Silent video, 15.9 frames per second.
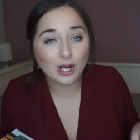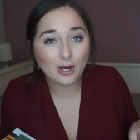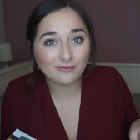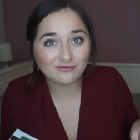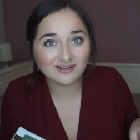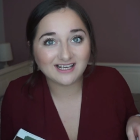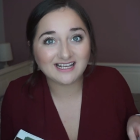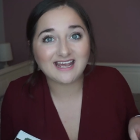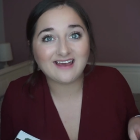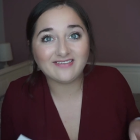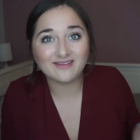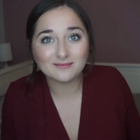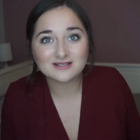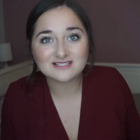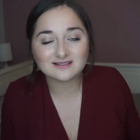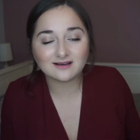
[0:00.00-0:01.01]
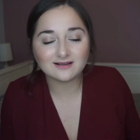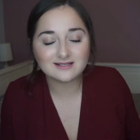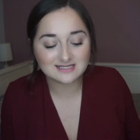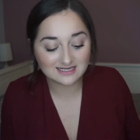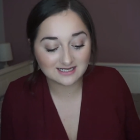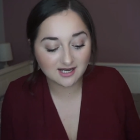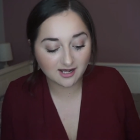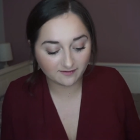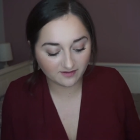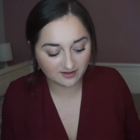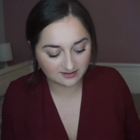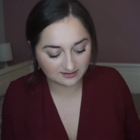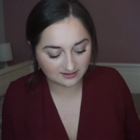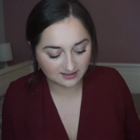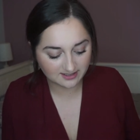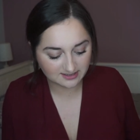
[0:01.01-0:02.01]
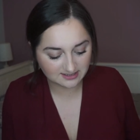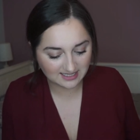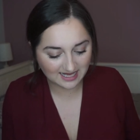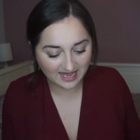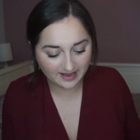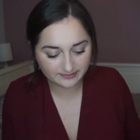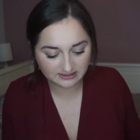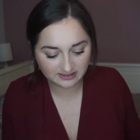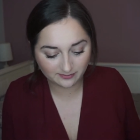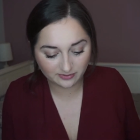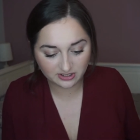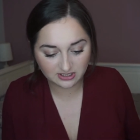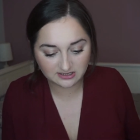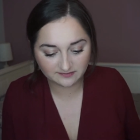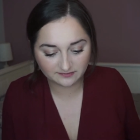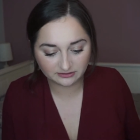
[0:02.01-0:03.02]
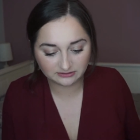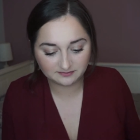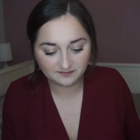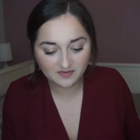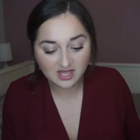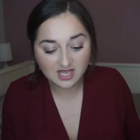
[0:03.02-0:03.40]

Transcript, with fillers: Hopefully I get them because I just love those glasses. They're absolutely beautiful.